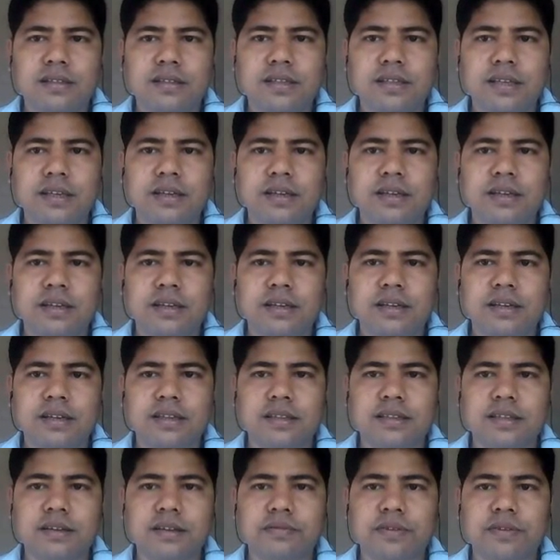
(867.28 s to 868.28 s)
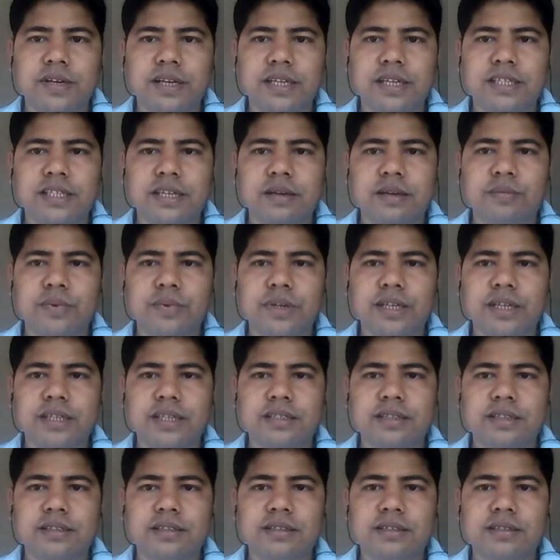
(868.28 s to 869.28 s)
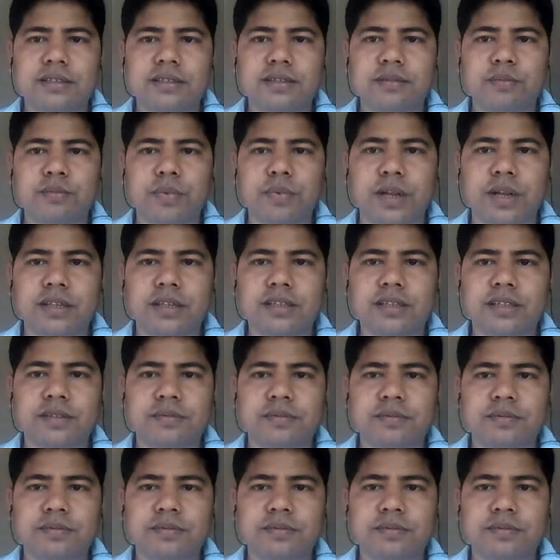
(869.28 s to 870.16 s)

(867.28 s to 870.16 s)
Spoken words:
see, say for example, this is the pulse.